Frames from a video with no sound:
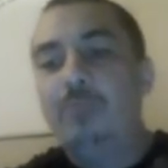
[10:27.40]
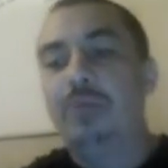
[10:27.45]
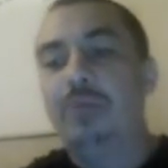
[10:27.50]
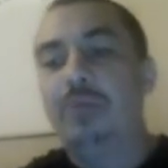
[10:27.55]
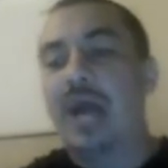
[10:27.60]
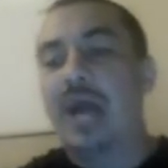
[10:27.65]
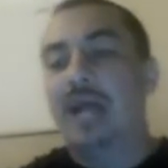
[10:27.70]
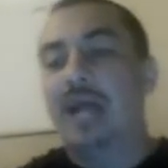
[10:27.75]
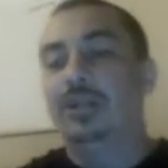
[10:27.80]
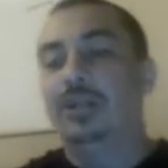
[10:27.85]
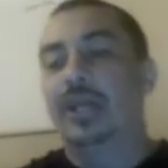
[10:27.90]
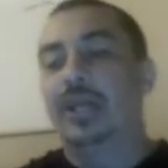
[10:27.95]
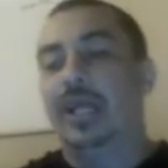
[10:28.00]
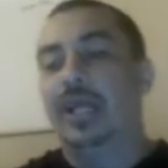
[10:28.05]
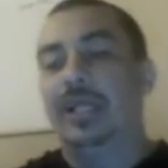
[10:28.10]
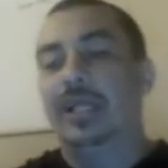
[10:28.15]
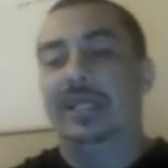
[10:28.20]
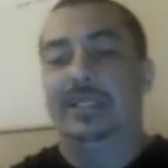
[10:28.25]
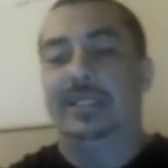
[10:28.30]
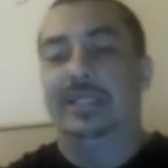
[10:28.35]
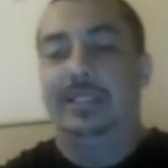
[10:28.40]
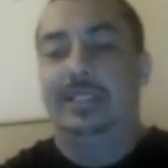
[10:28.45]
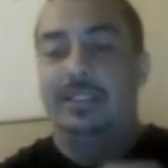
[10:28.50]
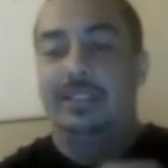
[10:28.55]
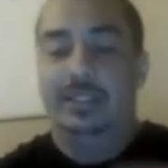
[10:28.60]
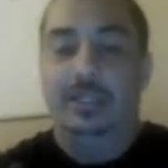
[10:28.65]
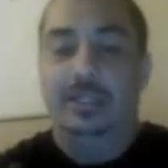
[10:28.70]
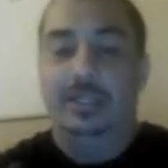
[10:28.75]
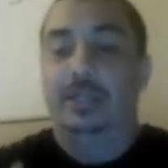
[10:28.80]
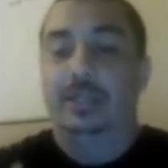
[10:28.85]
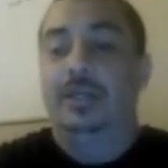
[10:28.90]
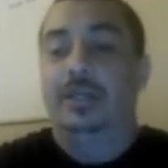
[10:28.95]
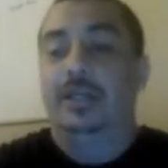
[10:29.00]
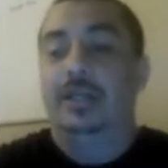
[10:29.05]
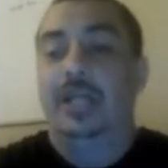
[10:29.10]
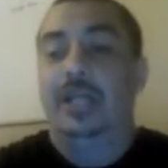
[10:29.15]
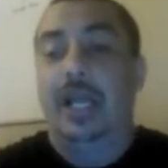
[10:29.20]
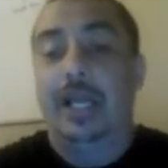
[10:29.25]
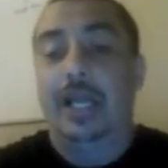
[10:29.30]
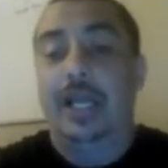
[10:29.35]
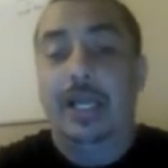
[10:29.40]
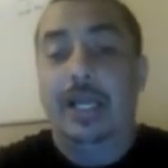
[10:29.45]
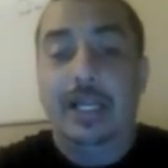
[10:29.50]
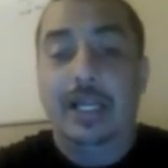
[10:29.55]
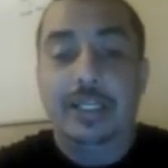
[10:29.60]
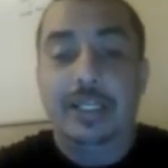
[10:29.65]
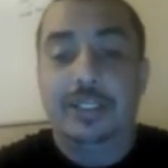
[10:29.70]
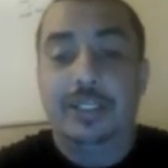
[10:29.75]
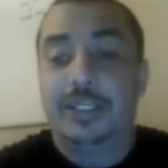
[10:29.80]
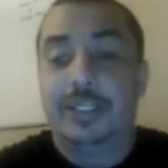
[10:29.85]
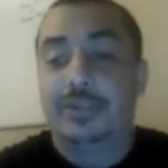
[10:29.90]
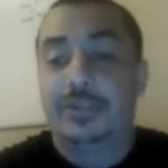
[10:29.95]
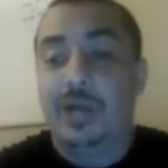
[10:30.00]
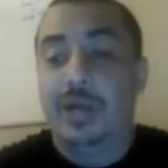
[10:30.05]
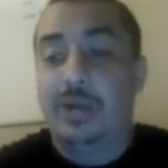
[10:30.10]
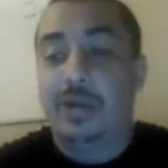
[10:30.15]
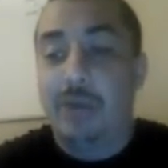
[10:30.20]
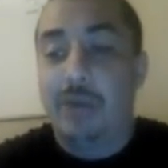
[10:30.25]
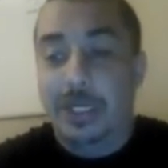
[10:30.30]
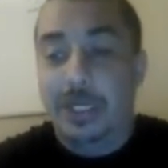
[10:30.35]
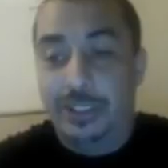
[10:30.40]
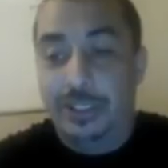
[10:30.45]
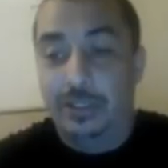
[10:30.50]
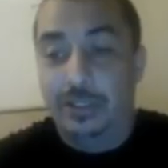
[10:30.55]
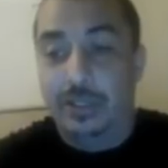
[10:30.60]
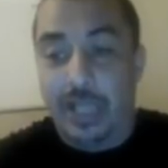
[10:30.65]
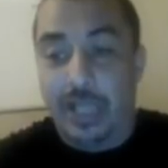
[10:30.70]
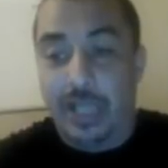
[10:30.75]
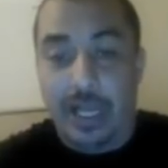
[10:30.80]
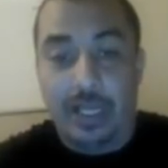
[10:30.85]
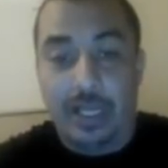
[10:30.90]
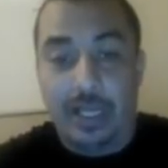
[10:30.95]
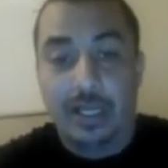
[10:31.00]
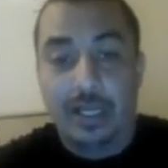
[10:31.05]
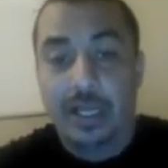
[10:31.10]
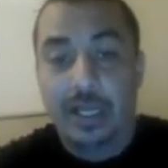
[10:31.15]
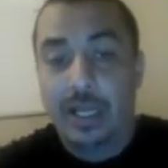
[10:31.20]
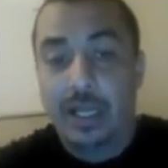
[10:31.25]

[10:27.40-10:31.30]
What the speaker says: But I look at it like this, and this is the way I want you to look at it.